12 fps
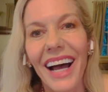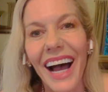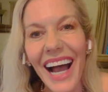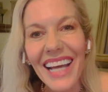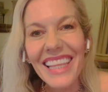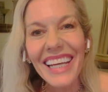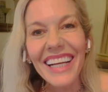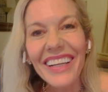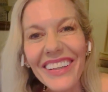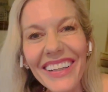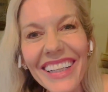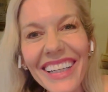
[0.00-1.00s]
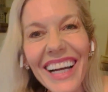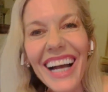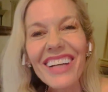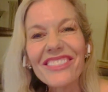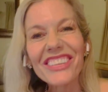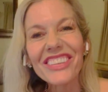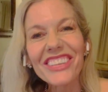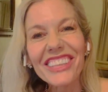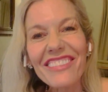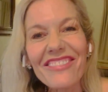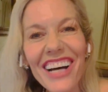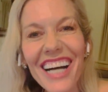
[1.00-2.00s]
Hi there, I'm
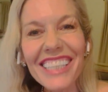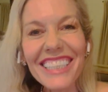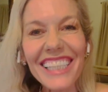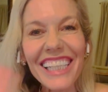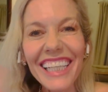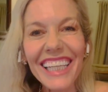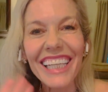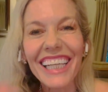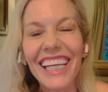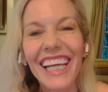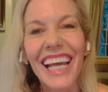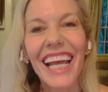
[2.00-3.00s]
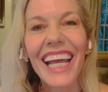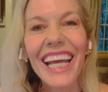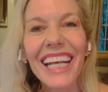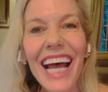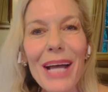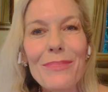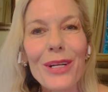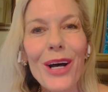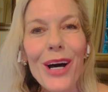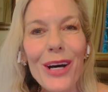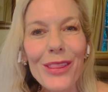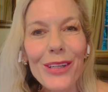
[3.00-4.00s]
Susan Foxley, and I'm an
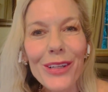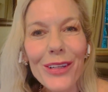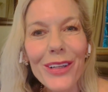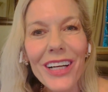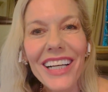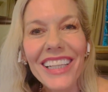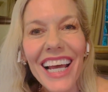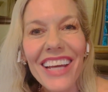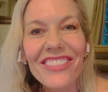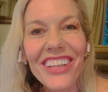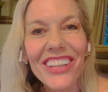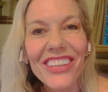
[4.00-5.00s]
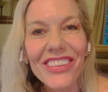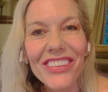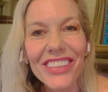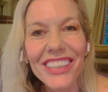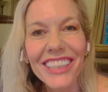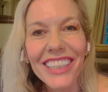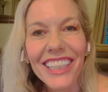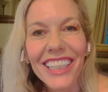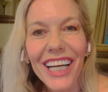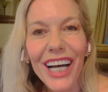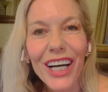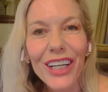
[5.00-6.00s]
author, a life coach,
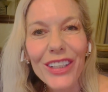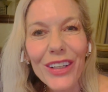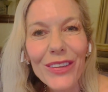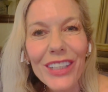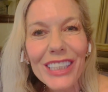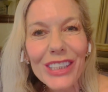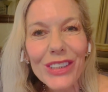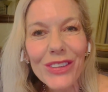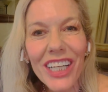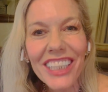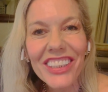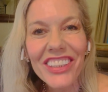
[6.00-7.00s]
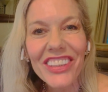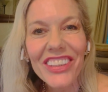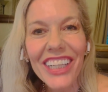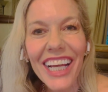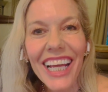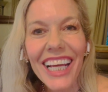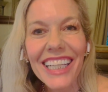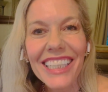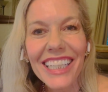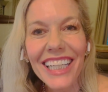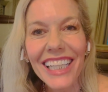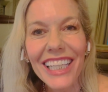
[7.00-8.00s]
a yoga instructor, and
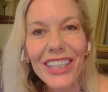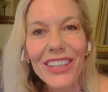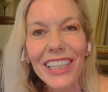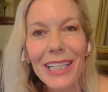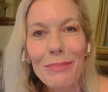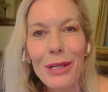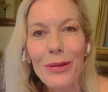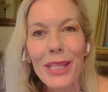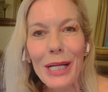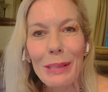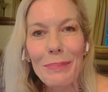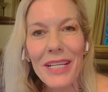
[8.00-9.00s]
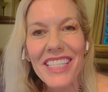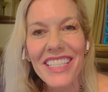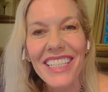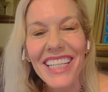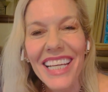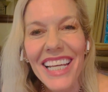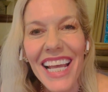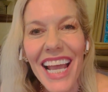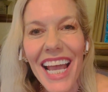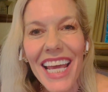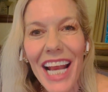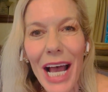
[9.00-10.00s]
a clinical hypnotherapist.
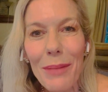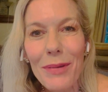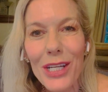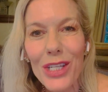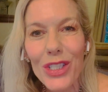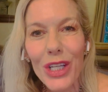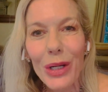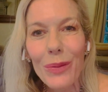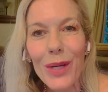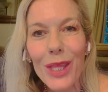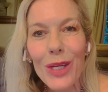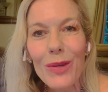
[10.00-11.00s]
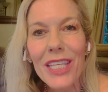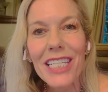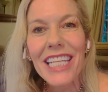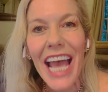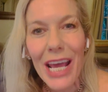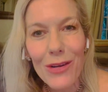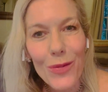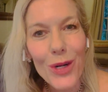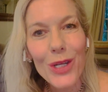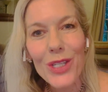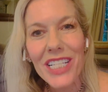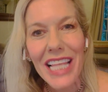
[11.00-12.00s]
And I'm going to share with you the 10
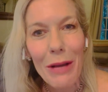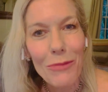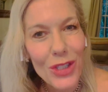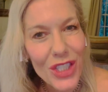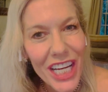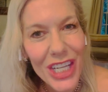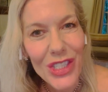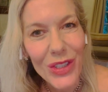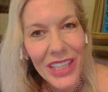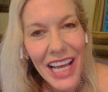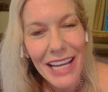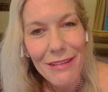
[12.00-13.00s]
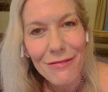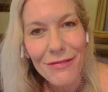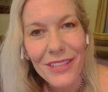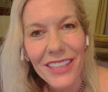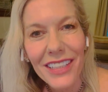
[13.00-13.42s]
words that will change your life,